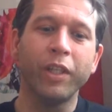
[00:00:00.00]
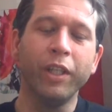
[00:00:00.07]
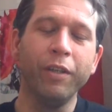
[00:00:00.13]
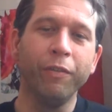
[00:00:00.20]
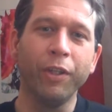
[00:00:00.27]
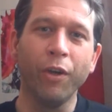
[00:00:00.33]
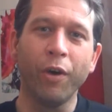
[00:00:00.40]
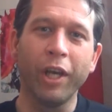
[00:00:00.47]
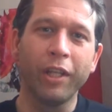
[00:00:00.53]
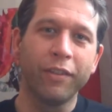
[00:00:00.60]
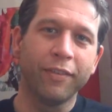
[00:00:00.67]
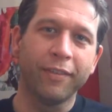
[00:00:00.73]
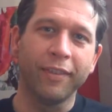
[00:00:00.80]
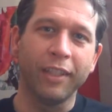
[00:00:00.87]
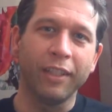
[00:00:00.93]
even though I had
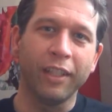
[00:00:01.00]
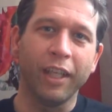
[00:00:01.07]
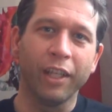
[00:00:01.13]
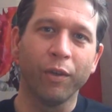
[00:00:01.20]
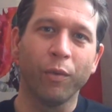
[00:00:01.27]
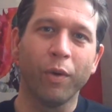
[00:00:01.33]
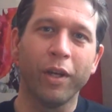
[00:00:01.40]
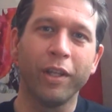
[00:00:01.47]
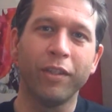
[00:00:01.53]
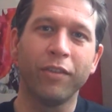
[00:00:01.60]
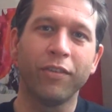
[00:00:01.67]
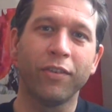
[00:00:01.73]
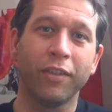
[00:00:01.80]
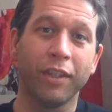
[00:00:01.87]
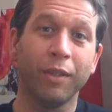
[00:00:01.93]
seen the other
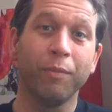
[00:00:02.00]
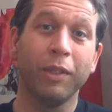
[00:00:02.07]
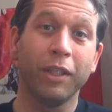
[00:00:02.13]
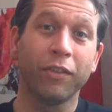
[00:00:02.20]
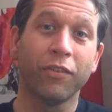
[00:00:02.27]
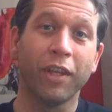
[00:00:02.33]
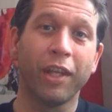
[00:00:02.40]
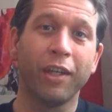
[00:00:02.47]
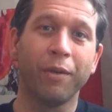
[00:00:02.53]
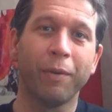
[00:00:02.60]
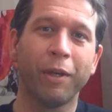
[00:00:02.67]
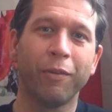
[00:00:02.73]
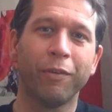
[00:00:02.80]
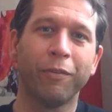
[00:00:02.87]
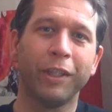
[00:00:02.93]
ones to get me excited
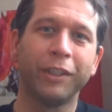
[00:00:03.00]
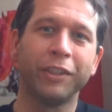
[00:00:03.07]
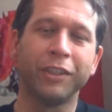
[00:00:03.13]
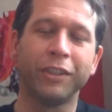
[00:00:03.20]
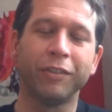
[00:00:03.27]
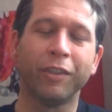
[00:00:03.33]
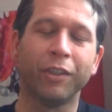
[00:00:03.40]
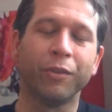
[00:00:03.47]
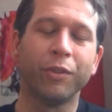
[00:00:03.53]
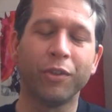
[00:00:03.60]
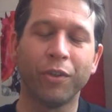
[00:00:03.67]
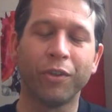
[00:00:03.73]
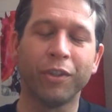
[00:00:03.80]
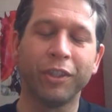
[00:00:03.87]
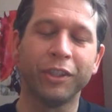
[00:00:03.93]
about
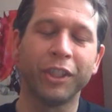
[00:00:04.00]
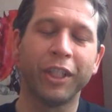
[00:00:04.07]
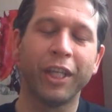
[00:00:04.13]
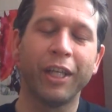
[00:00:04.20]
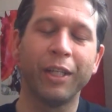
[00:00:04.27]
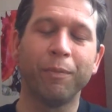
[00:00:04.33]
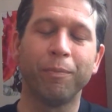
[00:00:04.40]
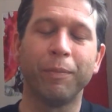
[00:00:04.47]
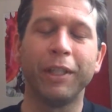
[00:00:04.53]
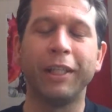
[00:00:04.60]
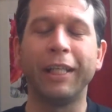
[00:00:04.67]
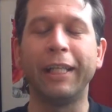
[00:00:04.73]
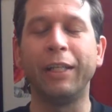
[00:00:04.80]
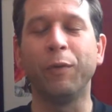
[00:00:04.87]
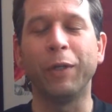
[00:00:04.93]
Return of the Jedi. But
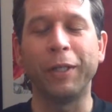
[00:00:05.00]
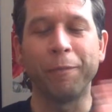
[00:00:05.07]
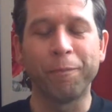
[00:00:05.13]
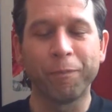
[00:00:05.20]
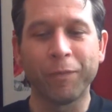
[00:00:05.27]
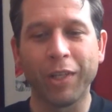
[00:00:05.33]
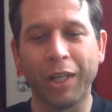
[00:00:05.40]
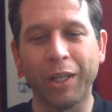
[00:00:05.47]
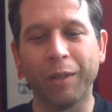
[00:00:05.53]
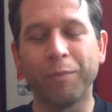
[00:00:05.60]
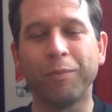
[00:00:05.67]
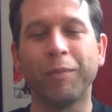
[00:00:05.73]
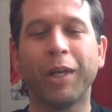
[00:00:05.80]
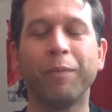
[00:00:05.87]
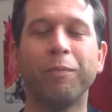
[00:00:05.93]
anyway,
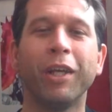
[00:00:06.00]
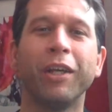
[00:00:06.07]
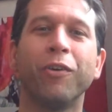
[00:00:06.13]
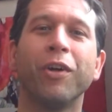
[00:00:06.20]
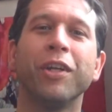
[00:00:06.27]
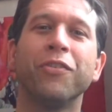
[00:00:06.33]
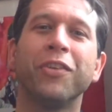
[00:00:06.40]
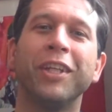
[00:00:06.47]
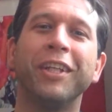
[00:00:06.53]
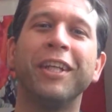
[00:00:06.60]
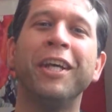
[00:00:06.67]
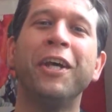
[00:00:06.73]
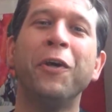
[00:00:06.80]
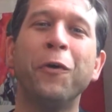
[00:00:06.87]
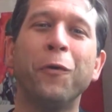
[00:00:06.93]
I'm digressing.
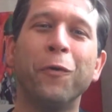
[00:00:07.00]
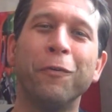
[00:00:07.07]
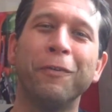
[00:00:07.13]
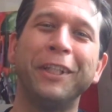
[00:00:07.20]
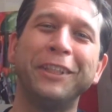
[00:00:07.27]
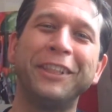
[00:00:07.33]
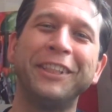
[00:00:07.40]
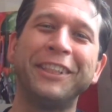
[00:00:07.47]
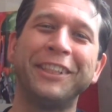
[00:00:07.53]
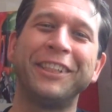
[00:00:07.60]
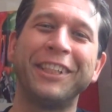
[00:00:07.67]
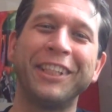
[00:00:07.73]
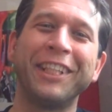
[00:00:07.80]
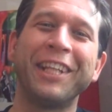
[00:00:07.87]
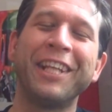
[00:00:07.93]
Revenge of the
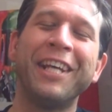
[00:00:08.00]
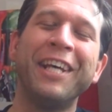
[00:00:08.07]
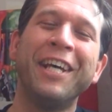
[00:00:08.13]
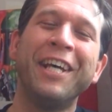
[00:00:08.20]
Sith.